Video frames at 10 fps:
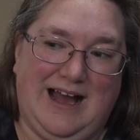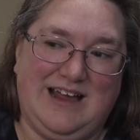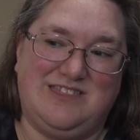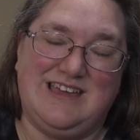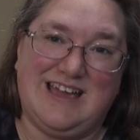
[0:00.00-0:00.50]

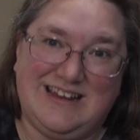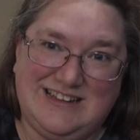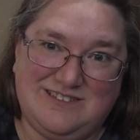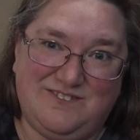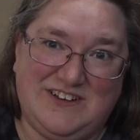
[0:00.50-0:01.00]
I think I
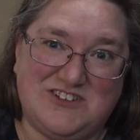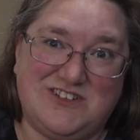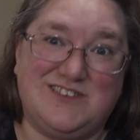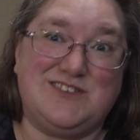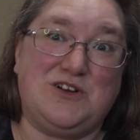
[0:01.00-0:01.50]
need to finish
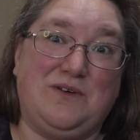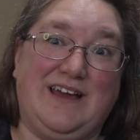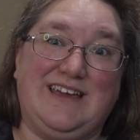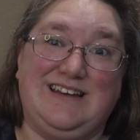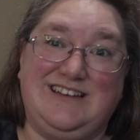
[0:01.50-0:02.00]
it so
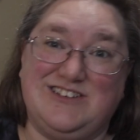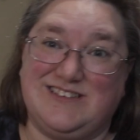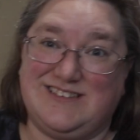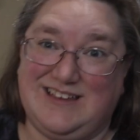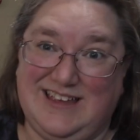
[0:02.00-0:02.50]
I can
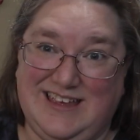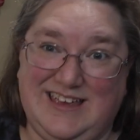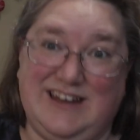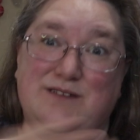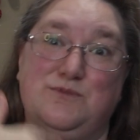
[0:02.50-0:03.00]
just
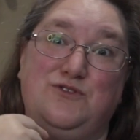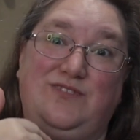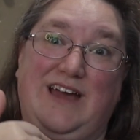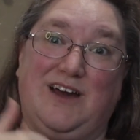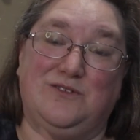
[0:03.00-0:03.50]
get it
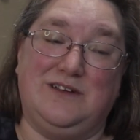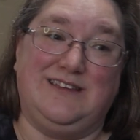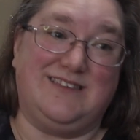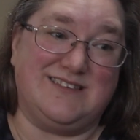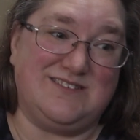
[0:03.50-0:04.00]
moved out.
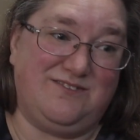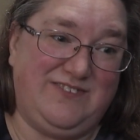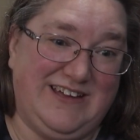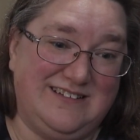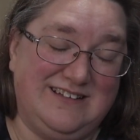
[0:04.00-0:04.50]
It doesn't
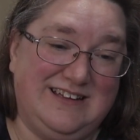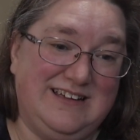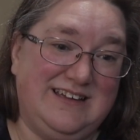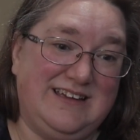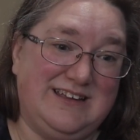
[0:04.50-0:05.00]
fit
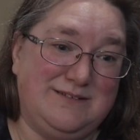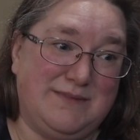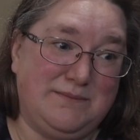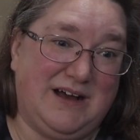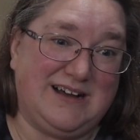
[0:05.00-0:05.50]
in
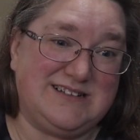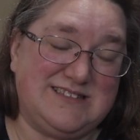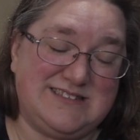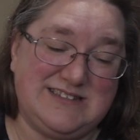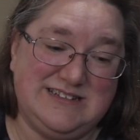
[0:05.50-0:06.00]
my
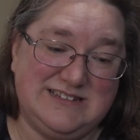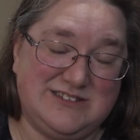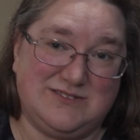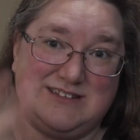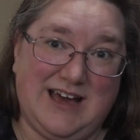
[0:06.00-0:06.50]
box,
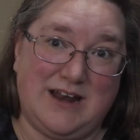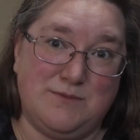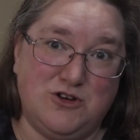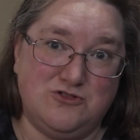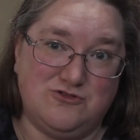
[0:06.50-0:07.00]
so it's got to
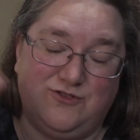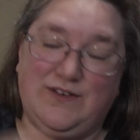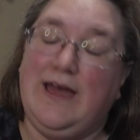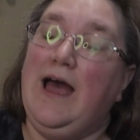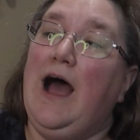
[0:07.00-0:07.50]
move.
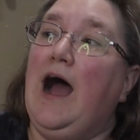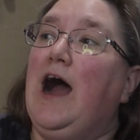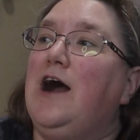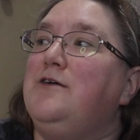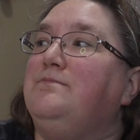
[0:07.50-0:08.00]

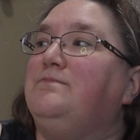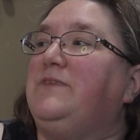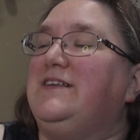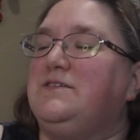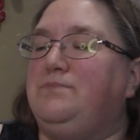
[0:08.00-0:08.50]

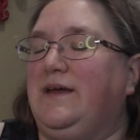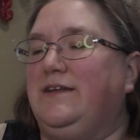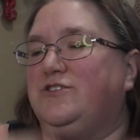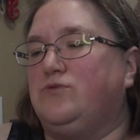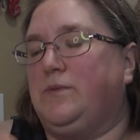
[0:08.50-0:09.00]
It's a bin.
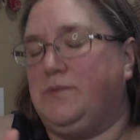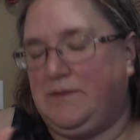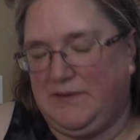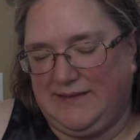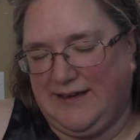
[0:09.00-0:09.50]
It's a
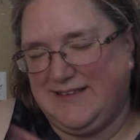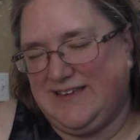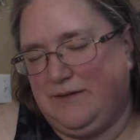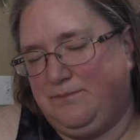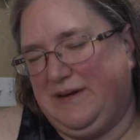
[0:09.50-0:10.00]
Rubbermaid bin, like I
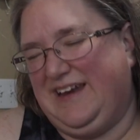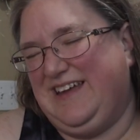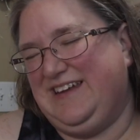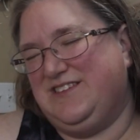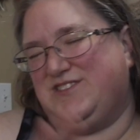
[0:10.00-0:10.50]
said, but
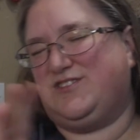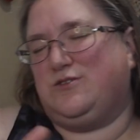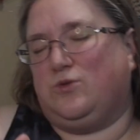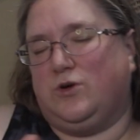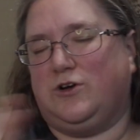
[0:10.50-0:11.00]
it is
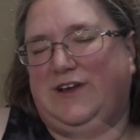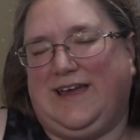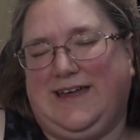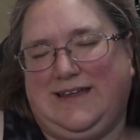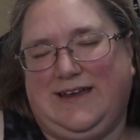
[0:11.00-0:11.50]
stored
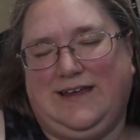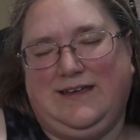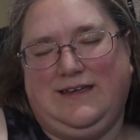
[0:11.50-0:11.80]
in